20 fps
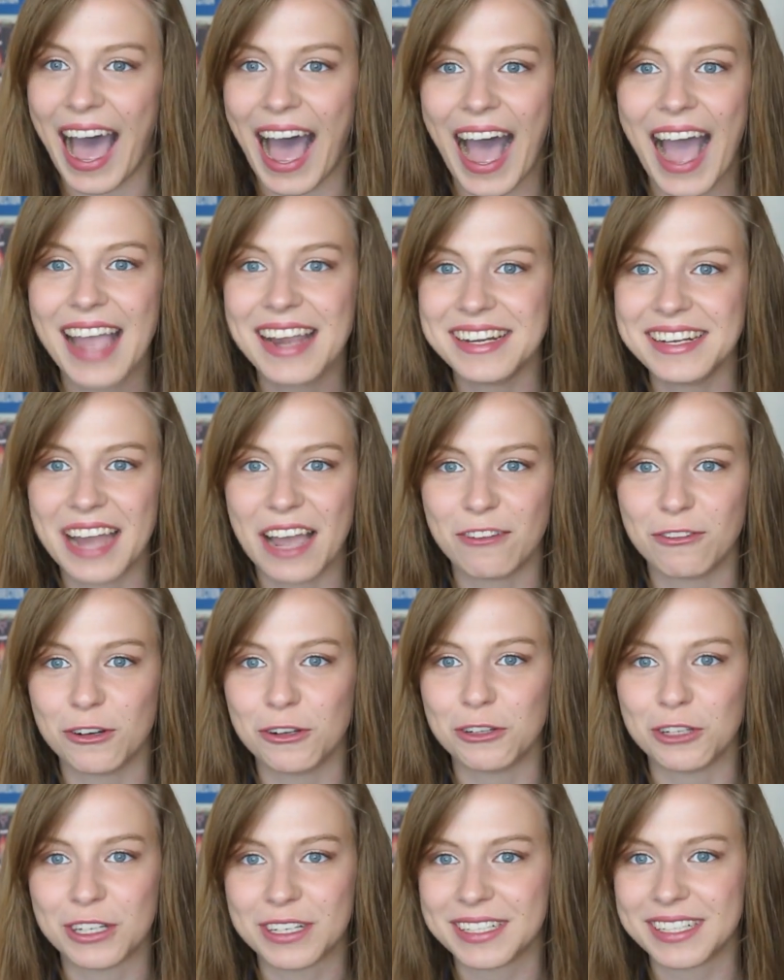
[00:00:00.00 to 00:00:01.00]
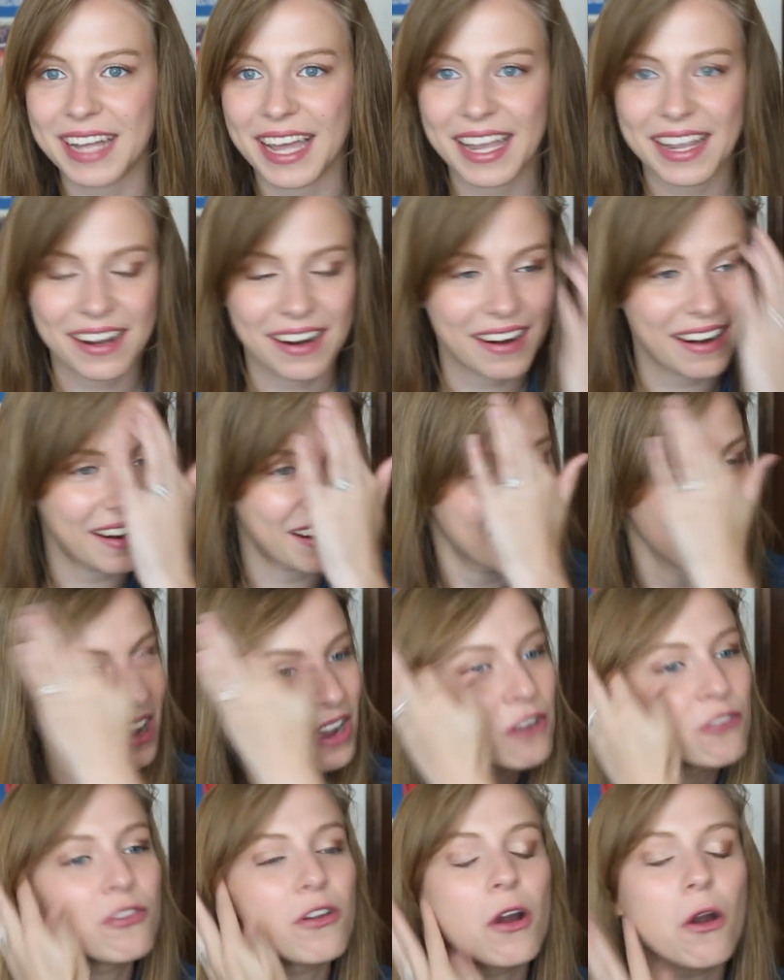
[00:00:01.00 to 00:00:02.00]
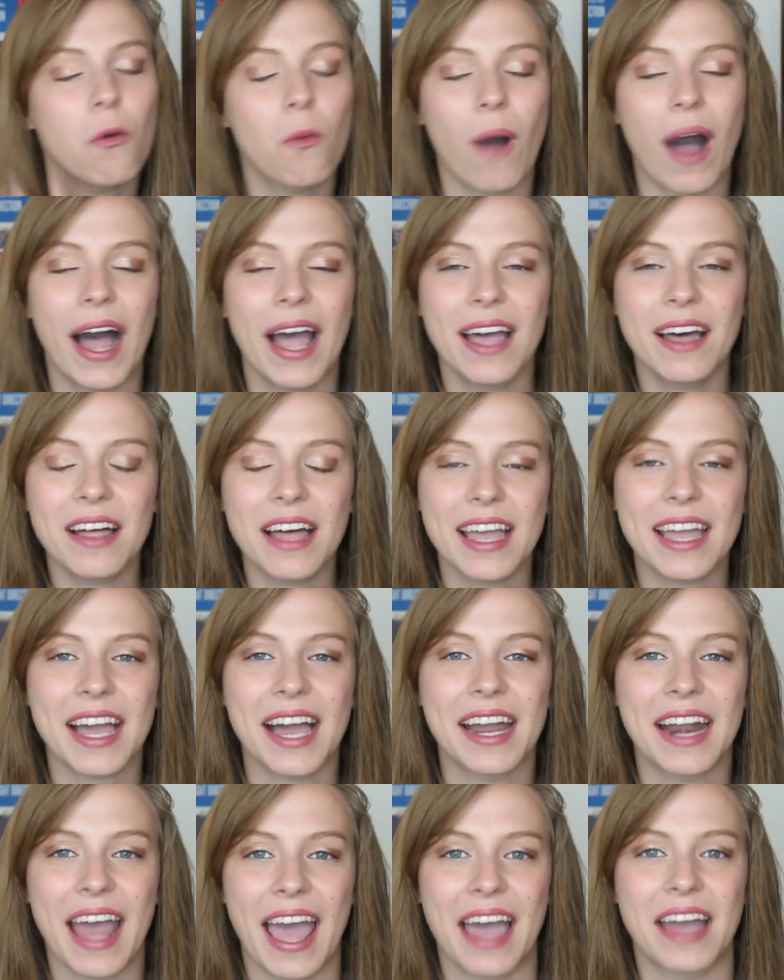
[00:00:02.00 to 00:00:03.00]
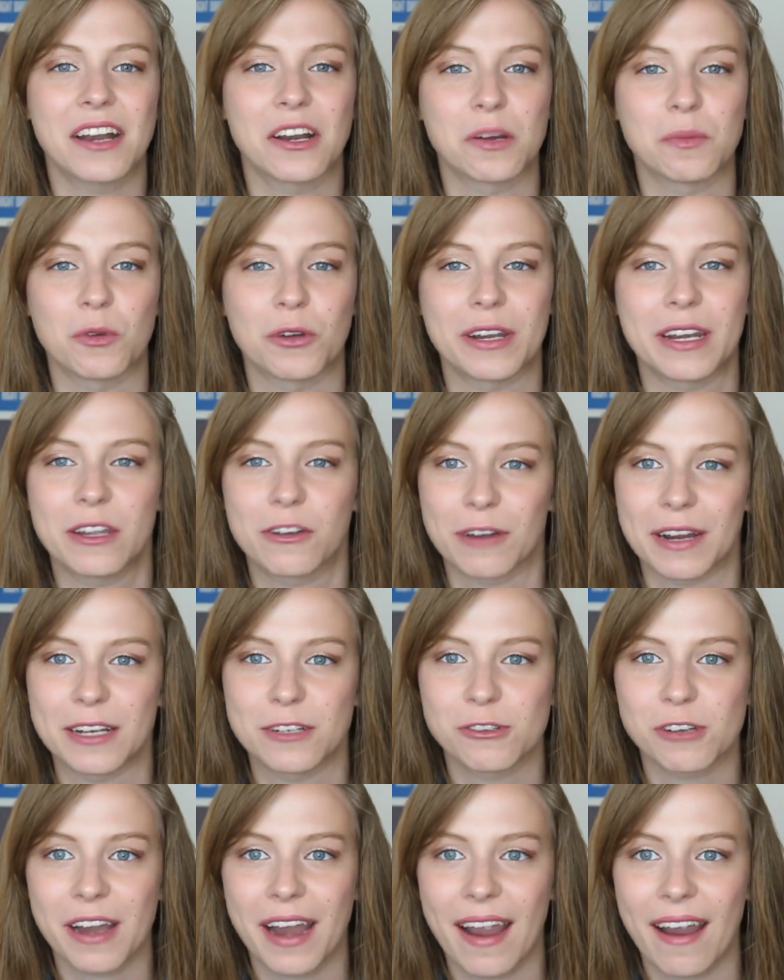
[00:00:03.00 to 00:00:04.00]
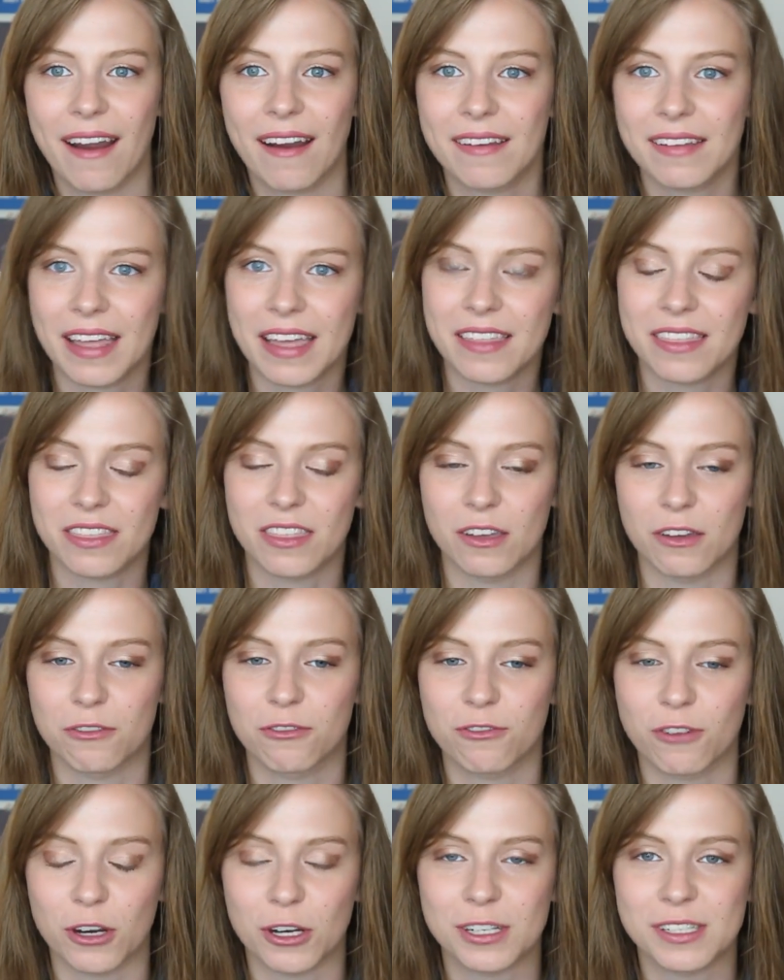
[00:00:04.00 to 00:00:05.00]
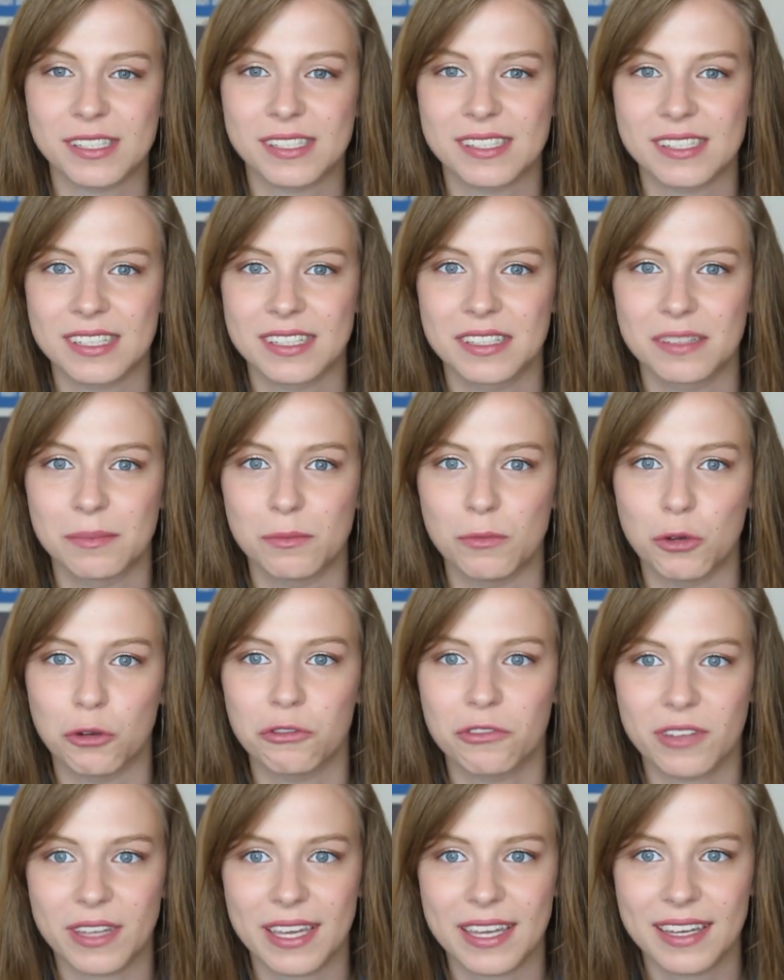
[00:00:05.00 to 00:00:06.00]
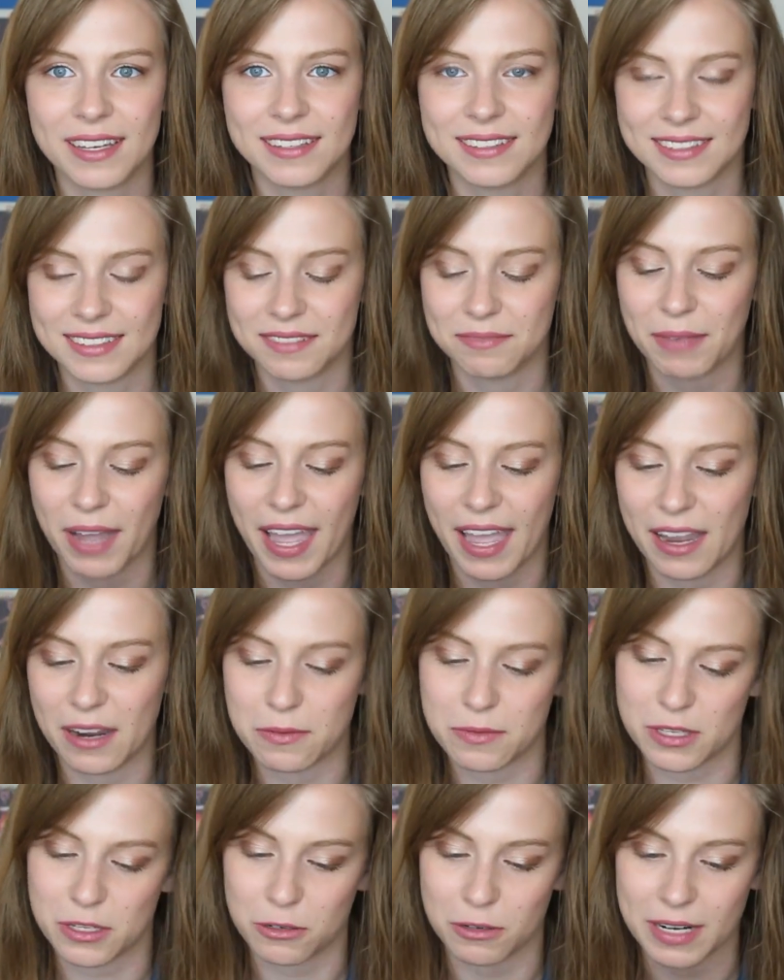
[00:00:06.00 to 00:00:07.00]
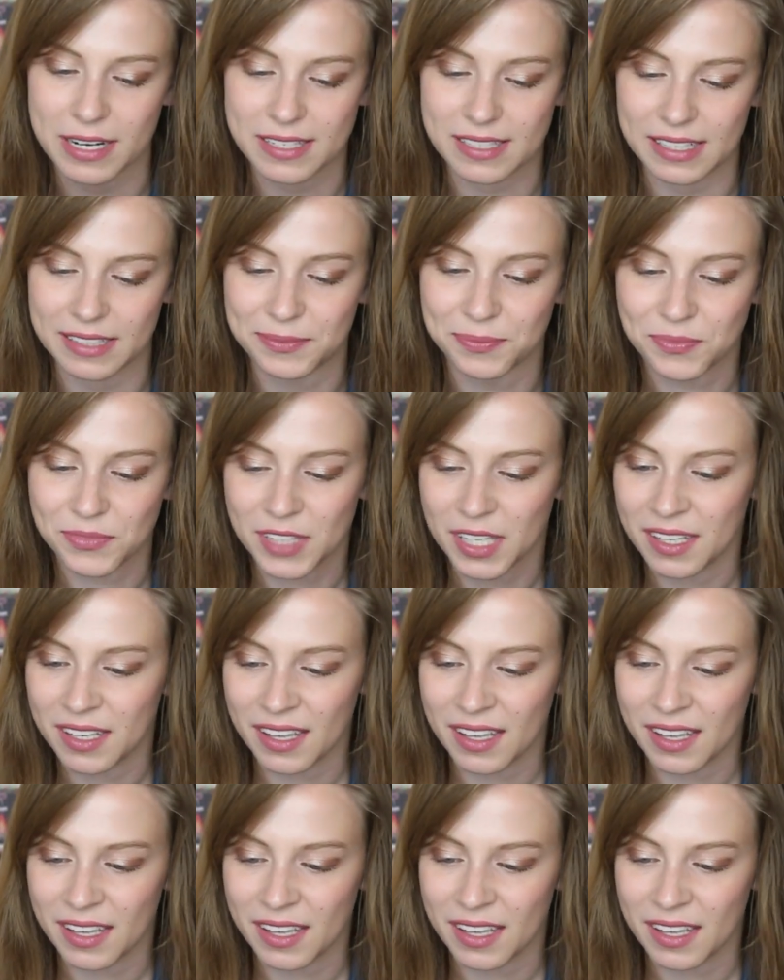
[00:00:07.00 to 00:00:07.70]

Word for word: I never looked like her. For a while, I kind of had Hermione Granger hair, like the first movie. My hair was crazy.